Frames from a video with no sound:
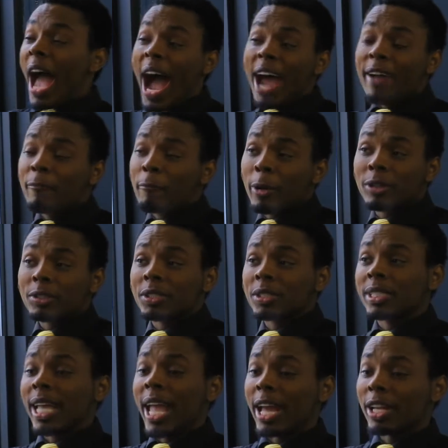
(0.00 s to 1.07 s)
I
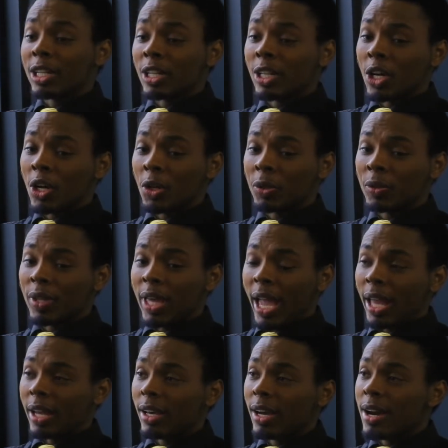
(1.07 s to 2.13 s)
personally had to learn
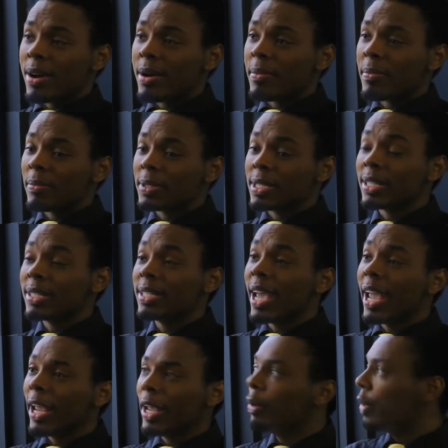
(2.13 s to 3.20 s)
that um,
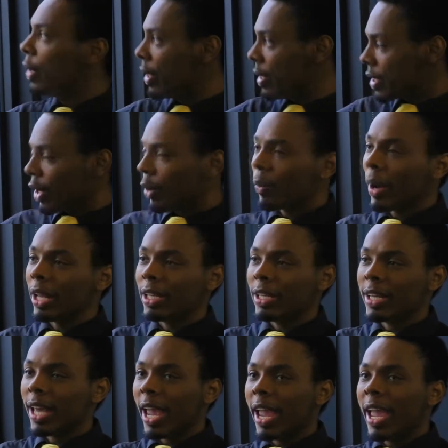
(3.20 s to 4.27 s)
today is a rainy
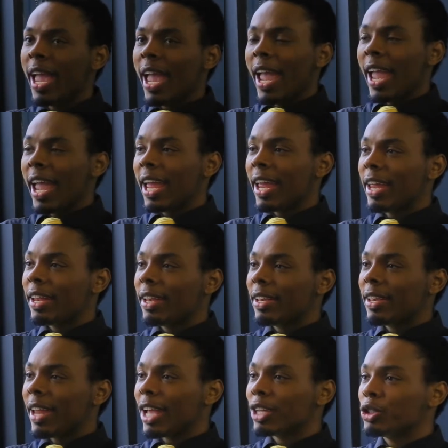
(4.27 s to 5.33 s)
day, mm-hmm.
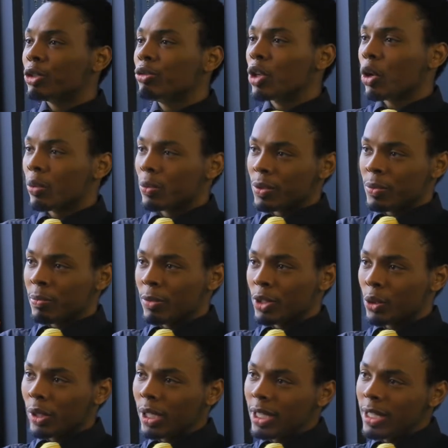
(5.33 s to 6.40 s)
and as you know, the
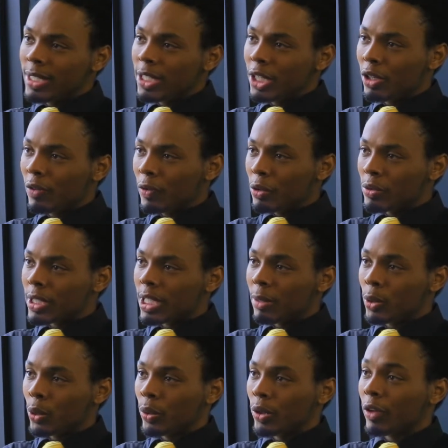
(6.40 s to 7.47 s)
majority of these interviews that
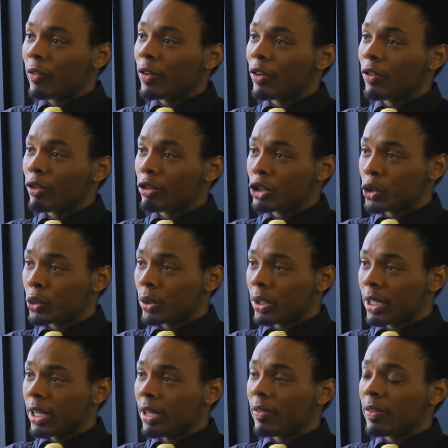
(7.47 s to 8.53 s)
I'm doing, they're very very
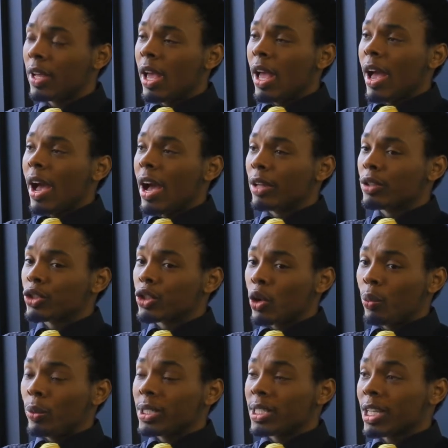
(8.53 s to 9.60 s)
short-lived. And so
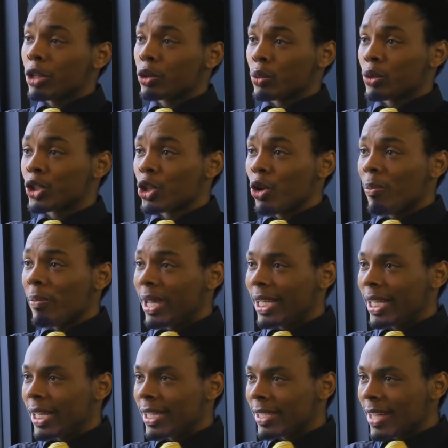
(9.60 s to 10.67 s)
we scheduled so
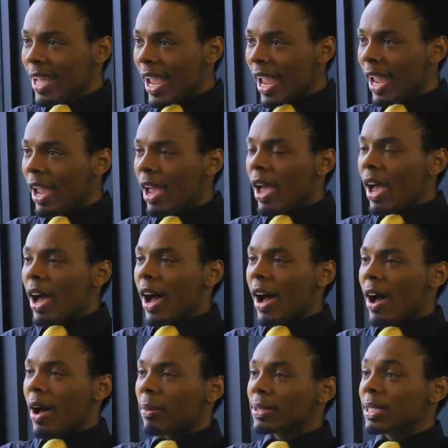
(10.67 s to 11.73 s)
many in a day. Mm-hmm.
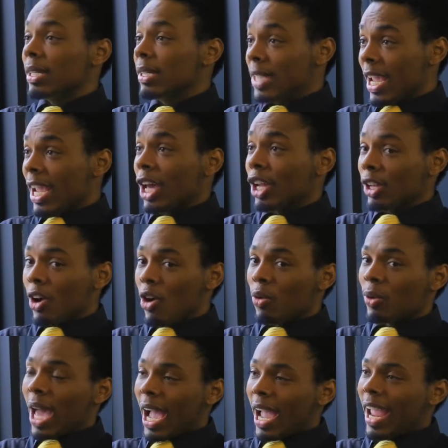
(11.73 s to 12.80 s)
um, today
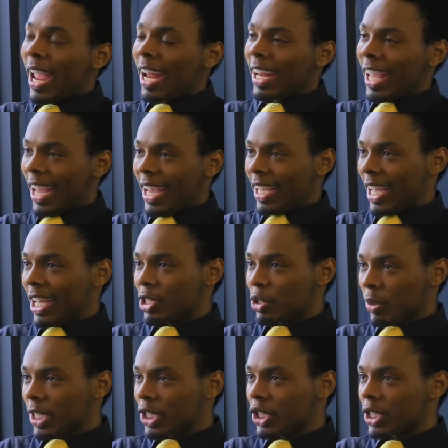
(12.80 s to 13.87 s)
alone, I had eight
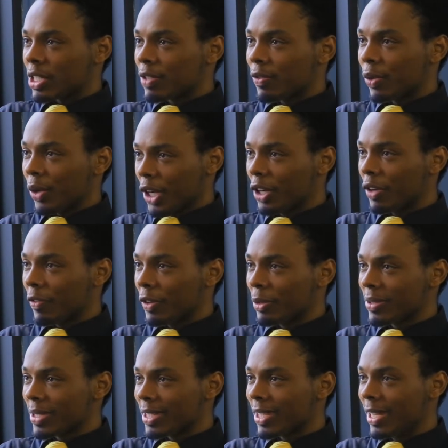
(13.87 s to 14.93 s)
cancellations for
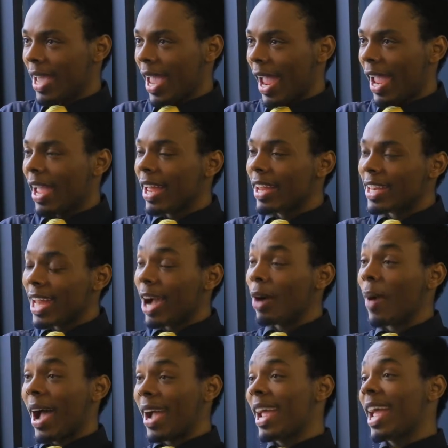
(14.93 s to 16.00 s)
interviews today. And
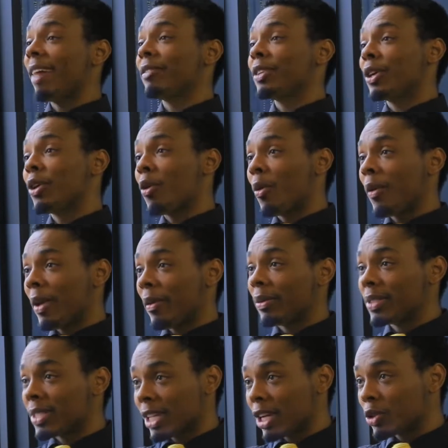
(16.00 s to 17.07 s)
now I have to go
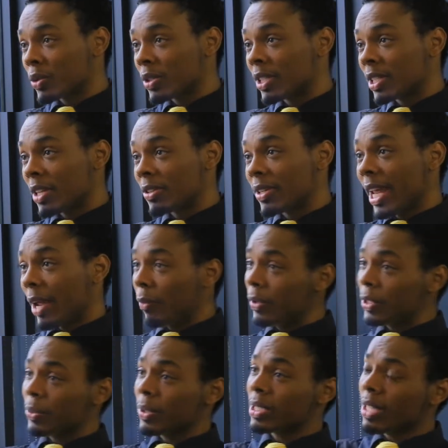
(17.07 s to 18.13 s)
and schedule another day,
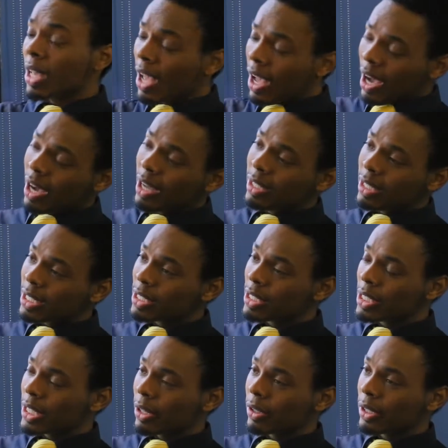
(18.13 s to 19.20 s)
which was
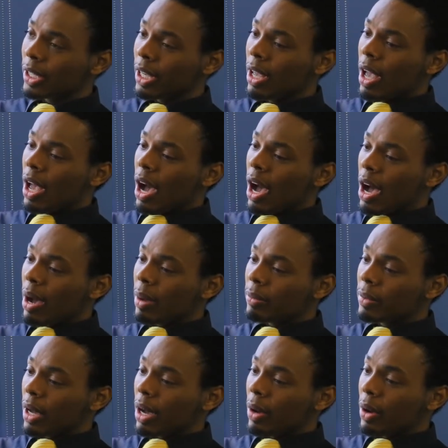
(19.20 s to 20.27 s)
unnecessarily,
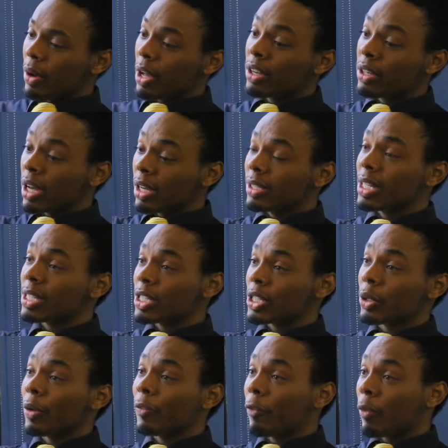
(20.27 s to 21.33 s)
um, un
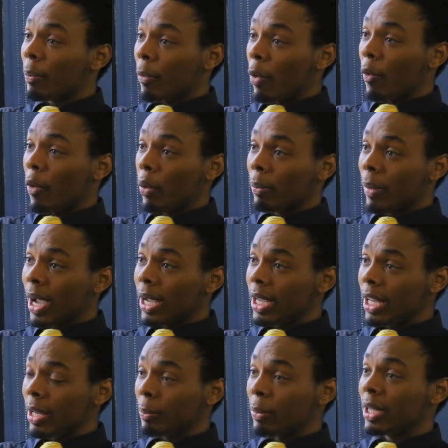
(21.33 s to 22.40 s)
unnecessary from on my
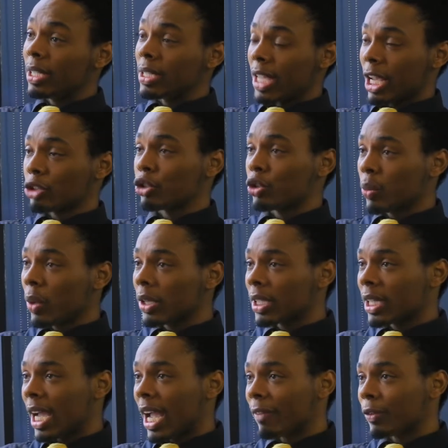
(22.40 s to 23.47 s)
end, but it's extra work
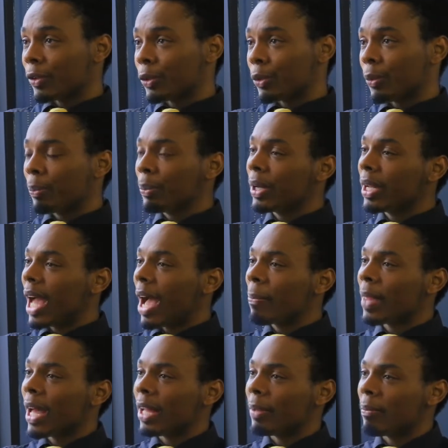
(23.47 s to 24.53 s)
that I have to do. But
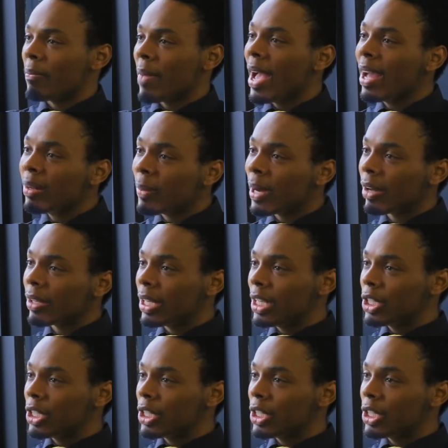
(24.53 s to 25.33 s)
I'm not mad about it.